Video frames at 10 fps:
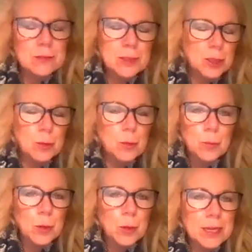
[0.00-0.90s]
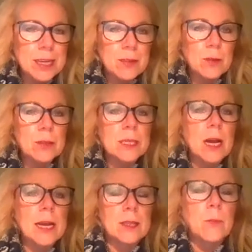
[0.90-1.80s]
sure what it even looks
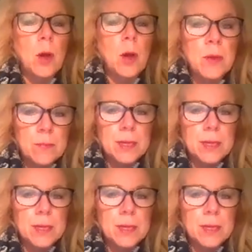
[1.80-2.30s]
like at the moment,